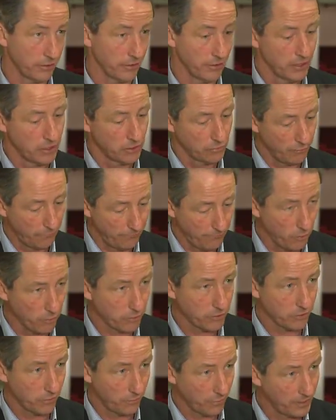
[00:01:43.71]
So we
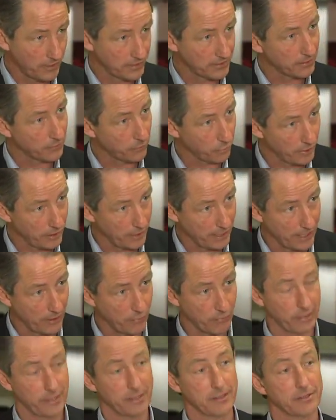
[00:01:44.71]
focused on these three
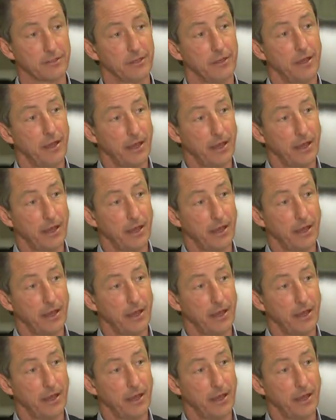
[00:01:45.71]
areas,